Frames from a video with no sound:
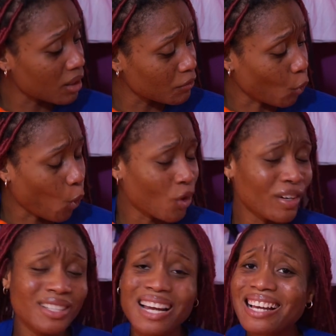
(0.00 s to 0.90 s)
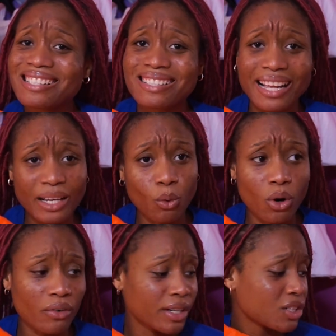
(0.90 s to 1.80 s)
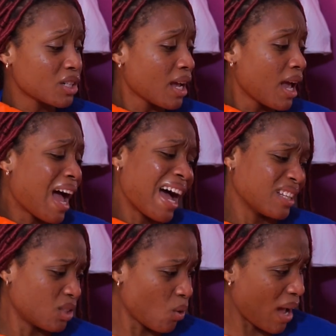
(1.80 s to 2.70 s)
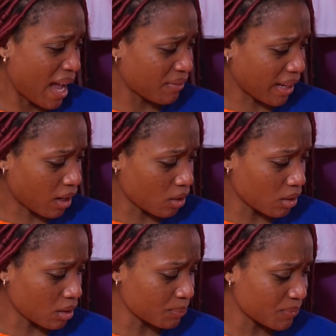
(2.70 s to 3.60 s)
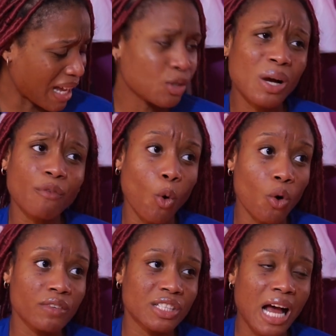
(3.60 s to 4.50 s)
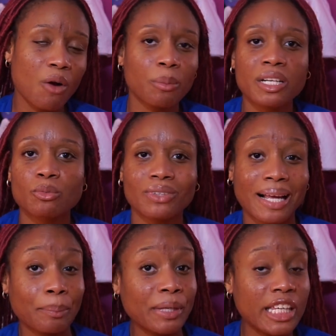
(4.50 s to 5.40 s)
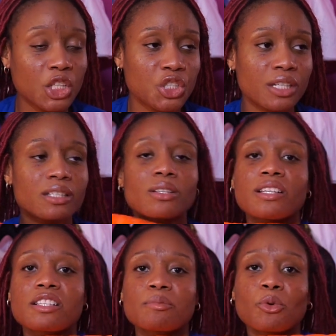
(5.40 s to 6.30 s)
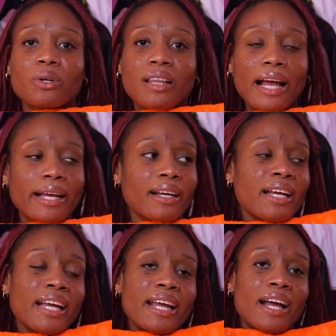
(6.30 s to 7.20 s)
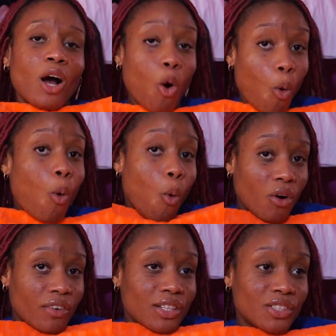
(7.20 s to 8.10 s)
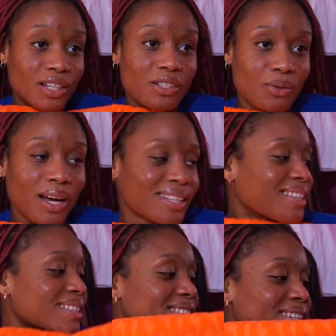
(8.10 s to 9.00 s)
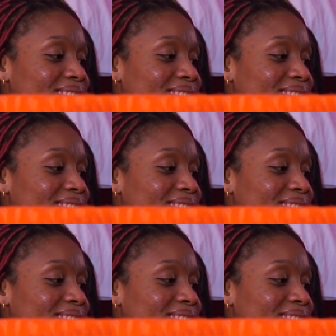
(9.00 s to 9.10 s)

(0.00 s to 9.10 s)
love the orange. I stand orange. I don't have like a... I do have an orange towel, but it's more like peachy. So this is more like orange, as you guys can see.